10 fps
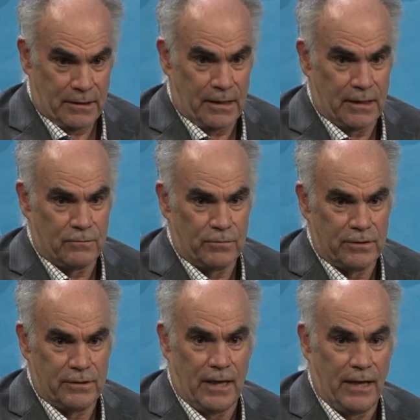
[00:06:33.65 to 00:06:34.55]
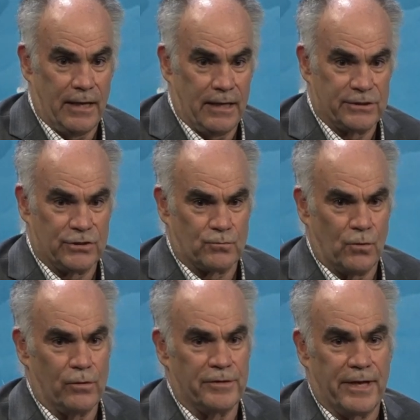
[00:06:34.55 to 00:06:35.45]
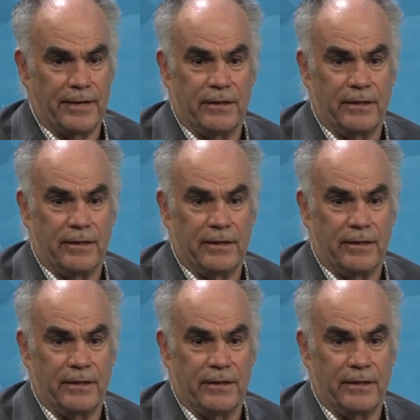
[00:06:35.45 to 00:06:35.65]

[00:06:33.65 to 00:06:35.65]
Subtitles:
and with IASC's role in that,